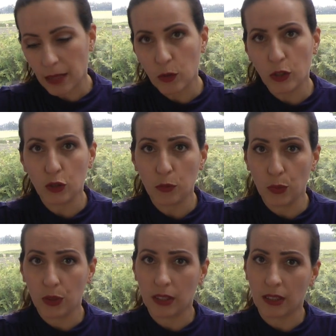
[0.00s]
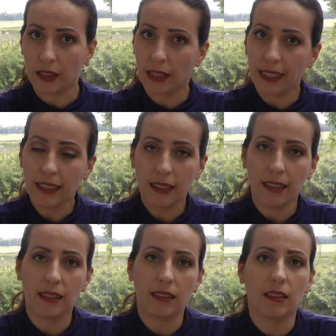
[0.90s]
I'm going to put a link
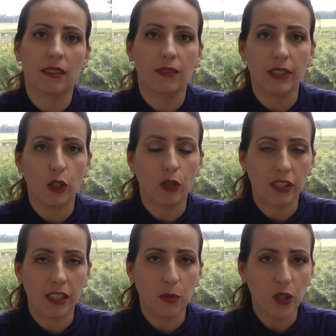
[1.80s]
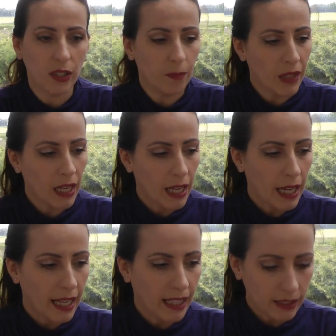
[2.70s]
here in the video description,
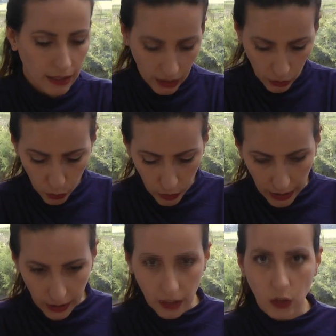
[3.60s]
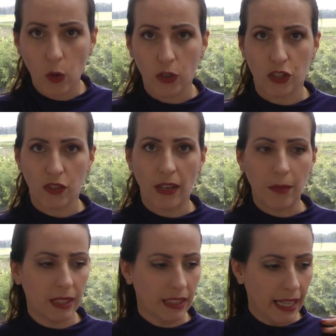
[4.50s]
and it's really a gorgeous
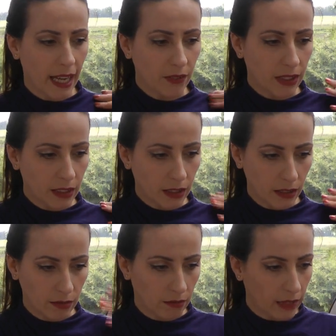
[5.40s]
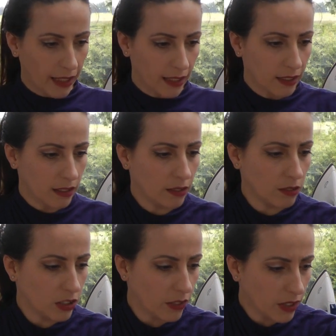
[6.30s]
fabric. They have it in, I think,
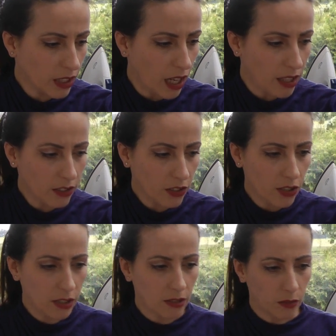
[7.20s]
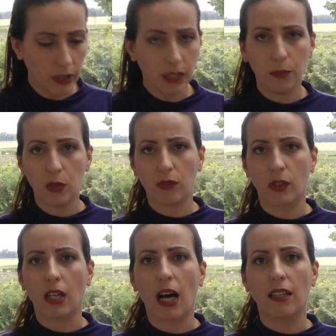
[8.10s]
in 7 colors, really
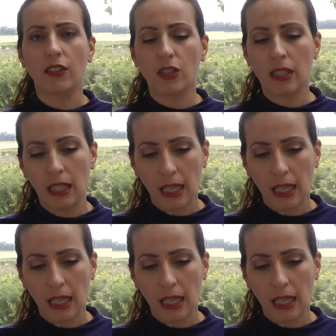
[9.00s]
beautiful colors.